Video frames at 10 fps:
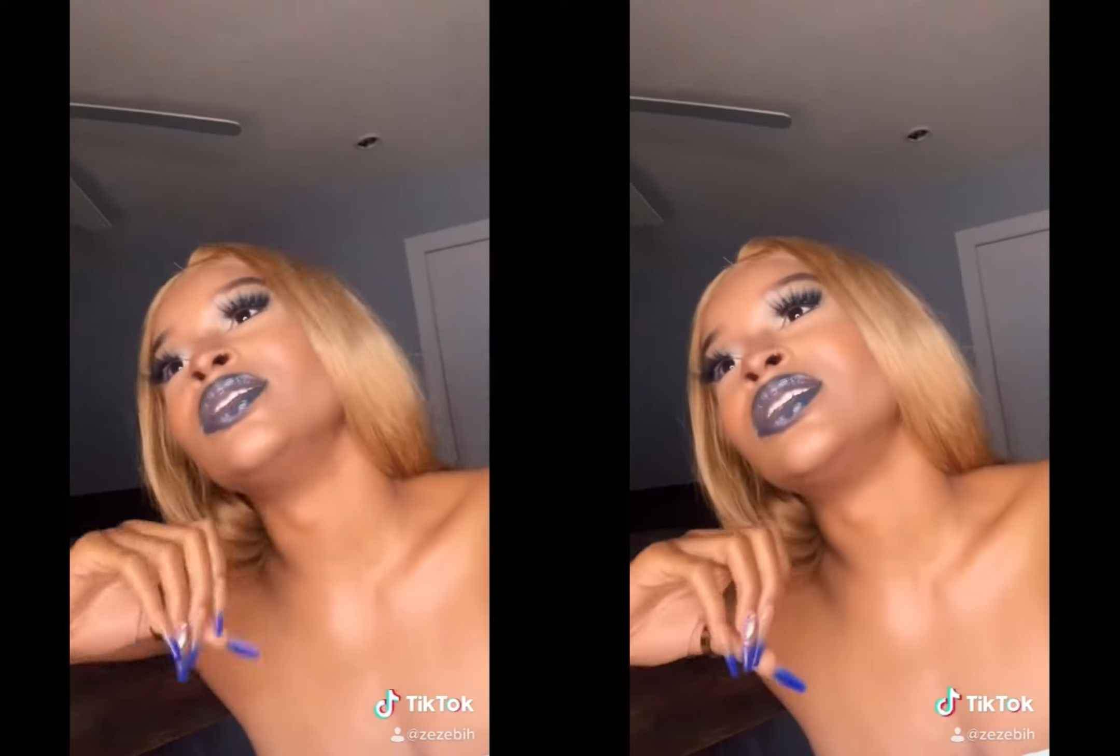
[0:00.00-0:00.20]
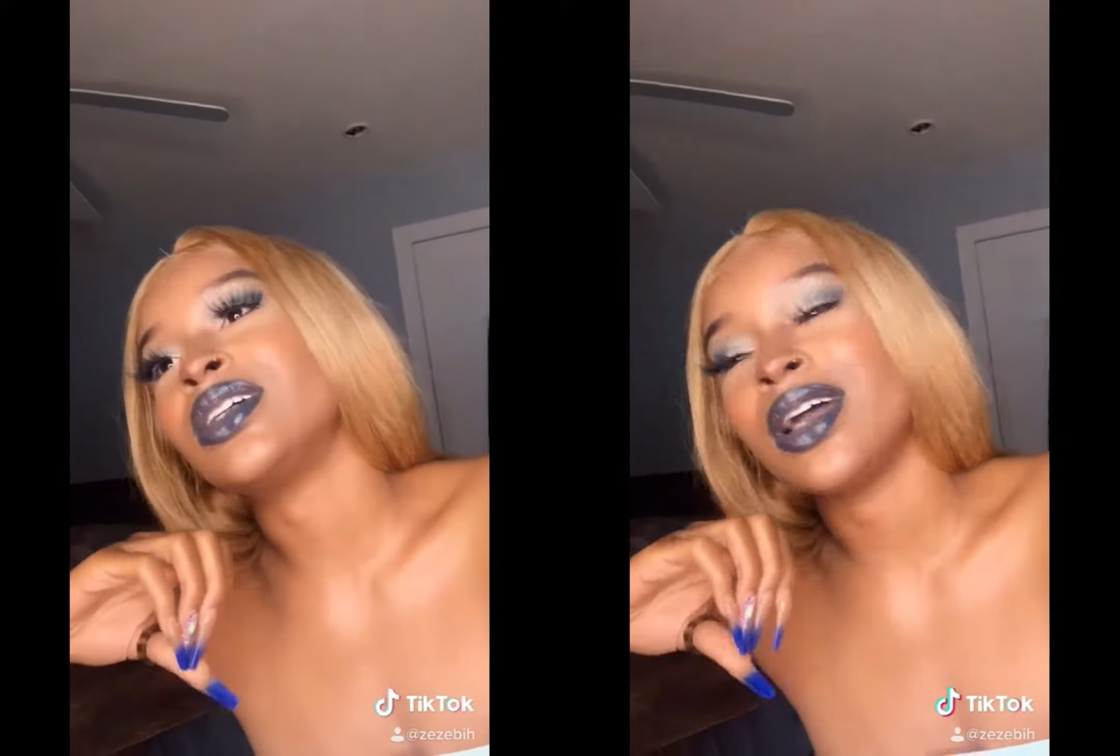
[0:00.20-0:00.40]

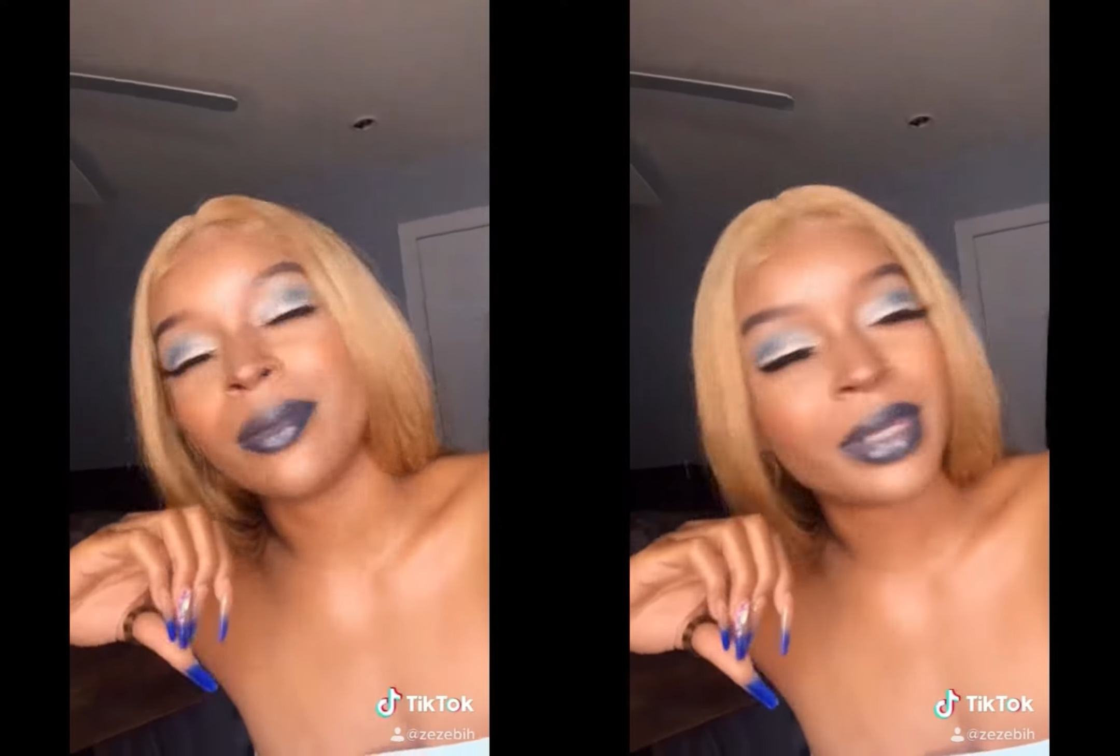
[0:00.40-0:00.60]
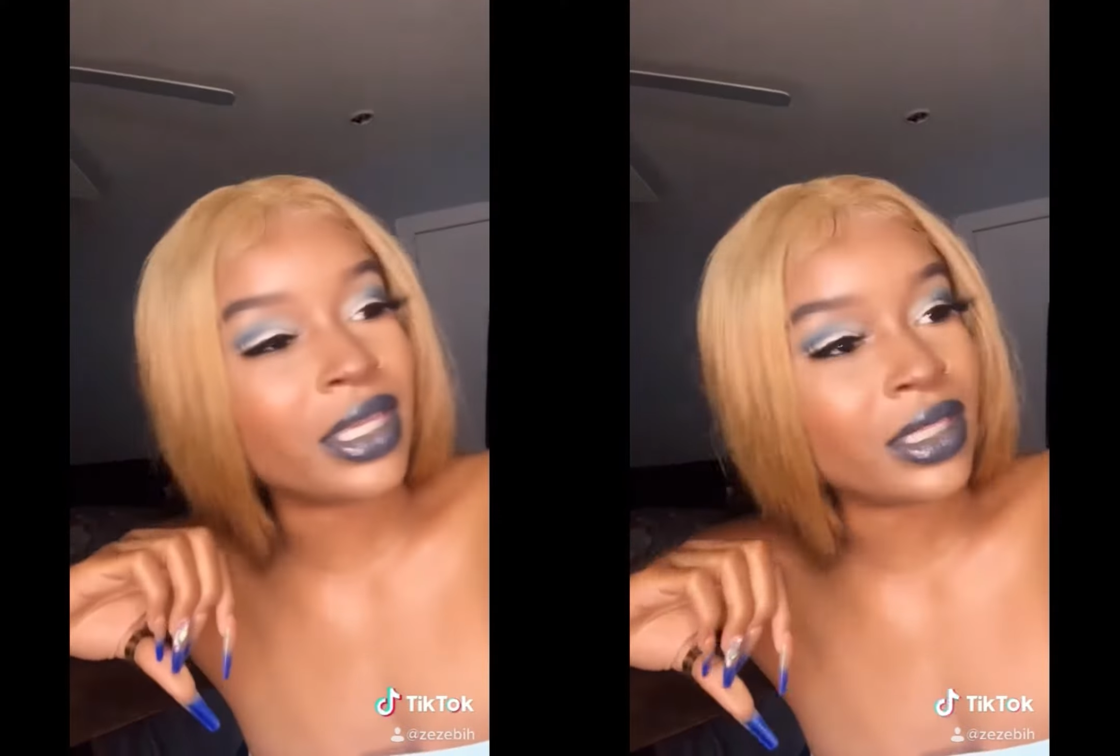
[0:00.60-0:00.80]
to come
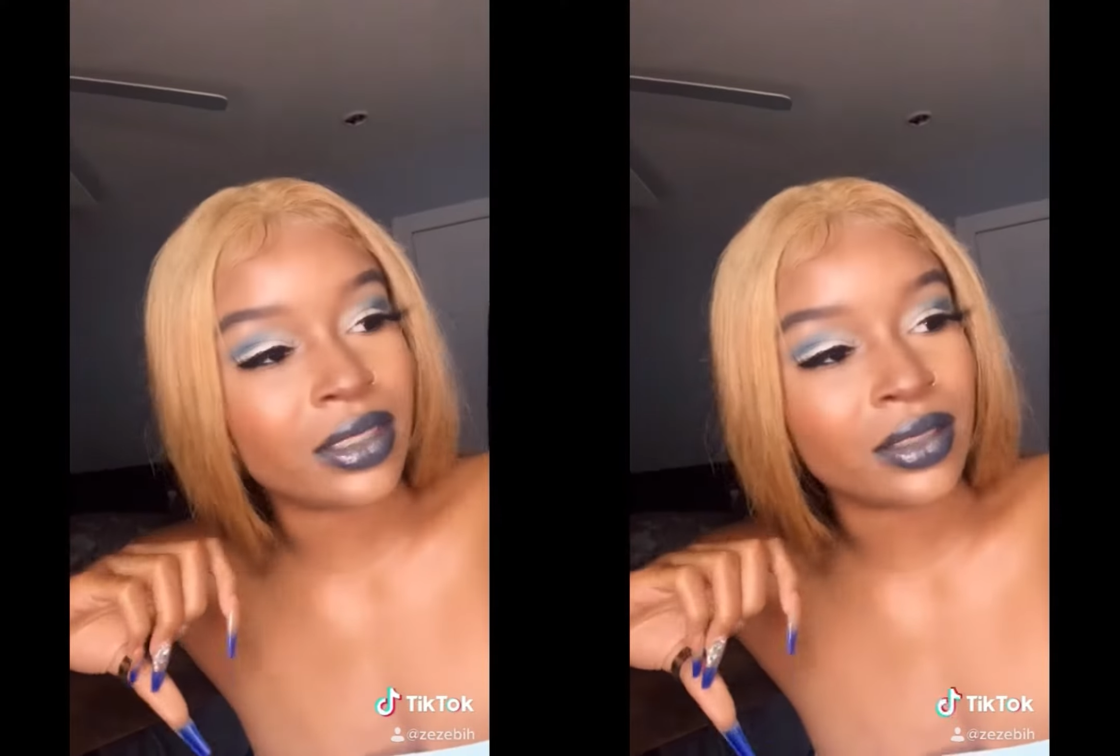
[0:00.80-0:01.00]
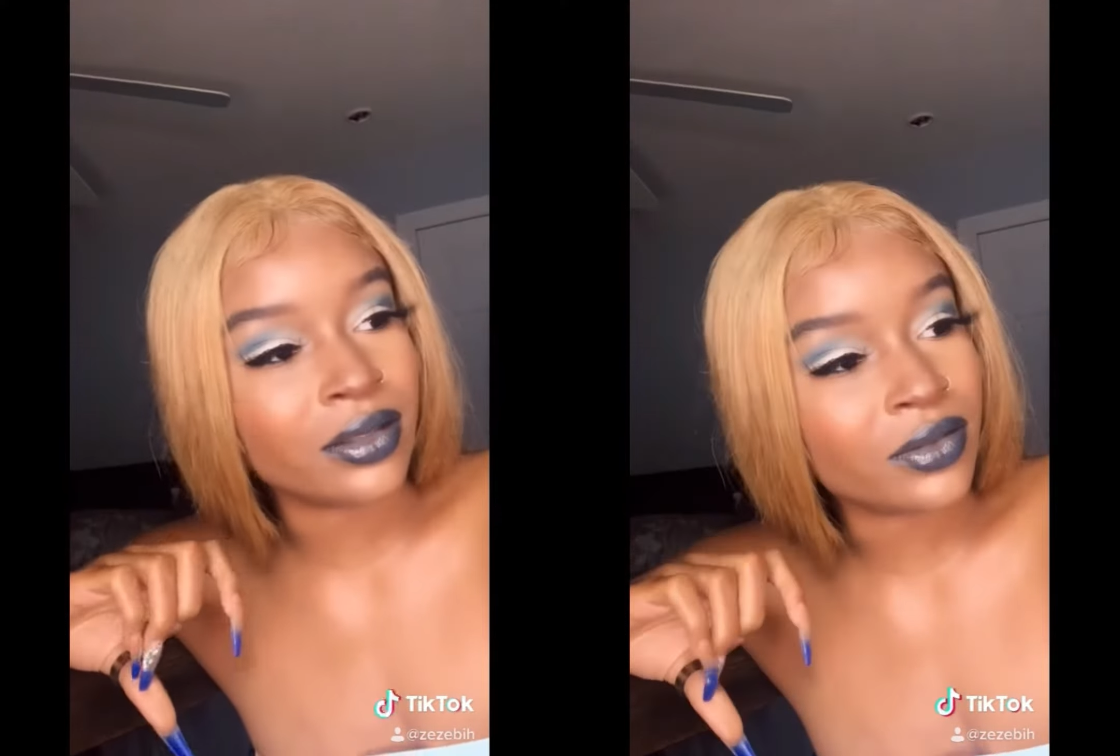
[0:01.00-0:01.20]

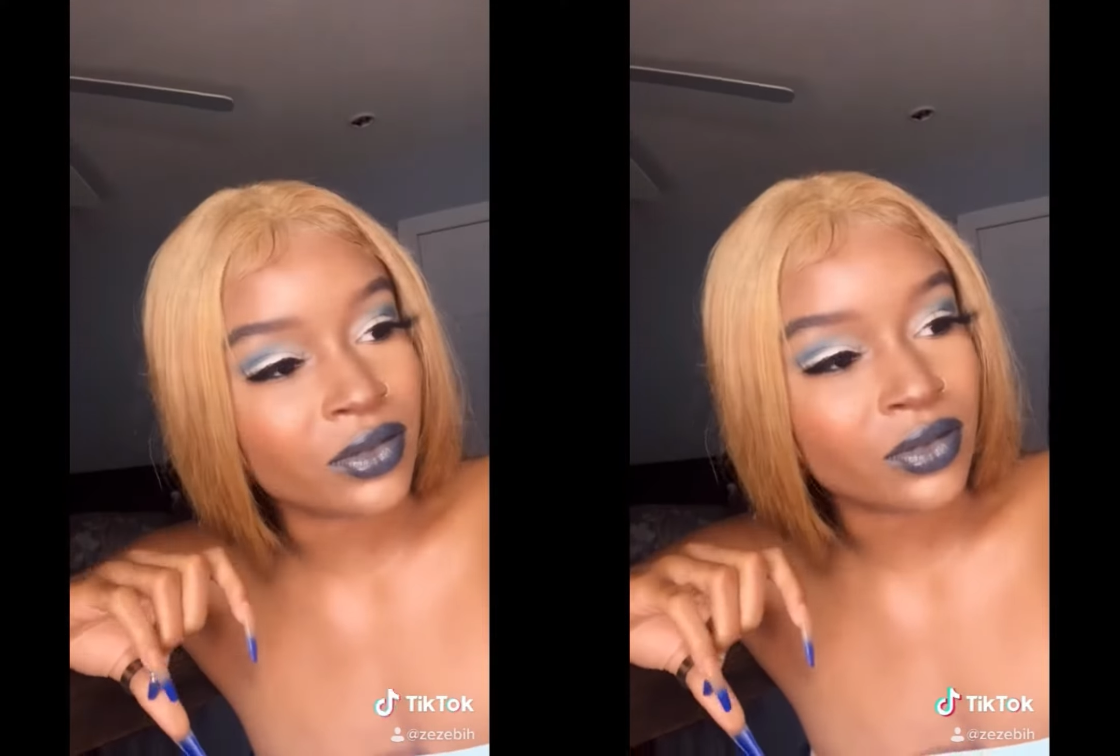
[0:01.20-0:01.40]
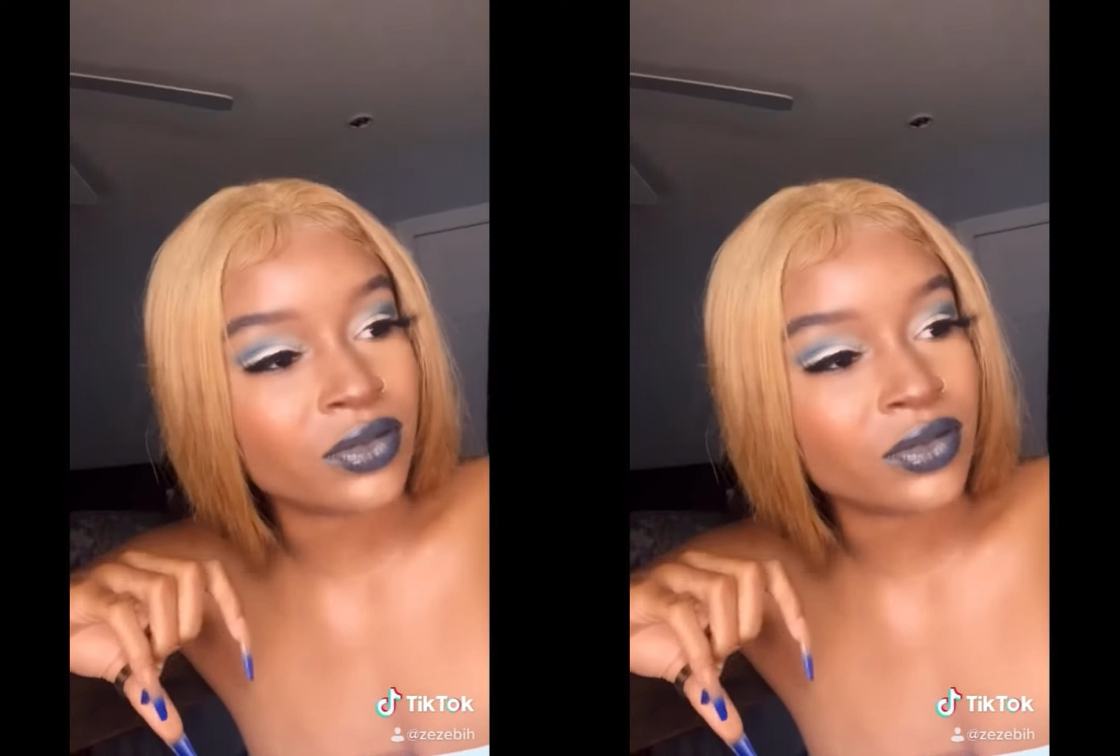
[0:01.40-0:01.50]
and